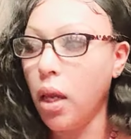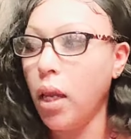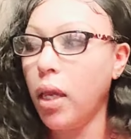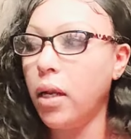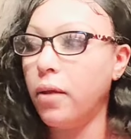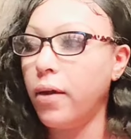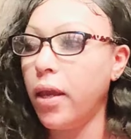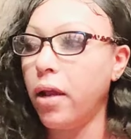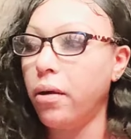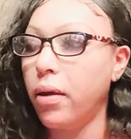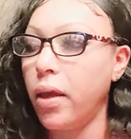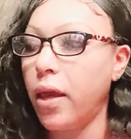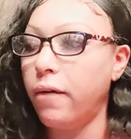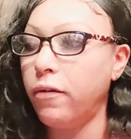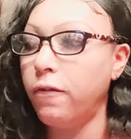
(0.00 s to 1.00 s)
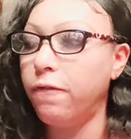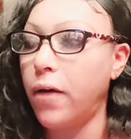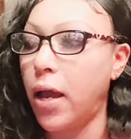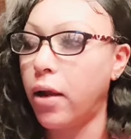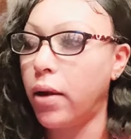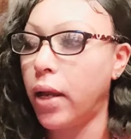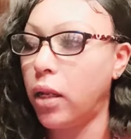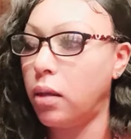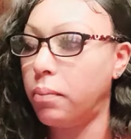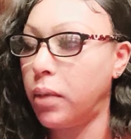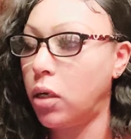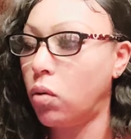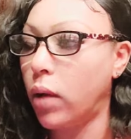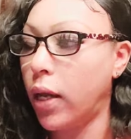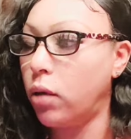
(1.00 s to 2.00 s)
in a heavy fire element,
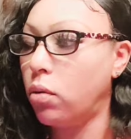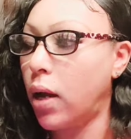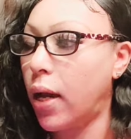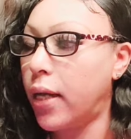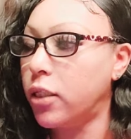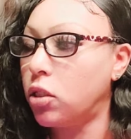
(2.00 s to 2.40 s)
okay, you guys?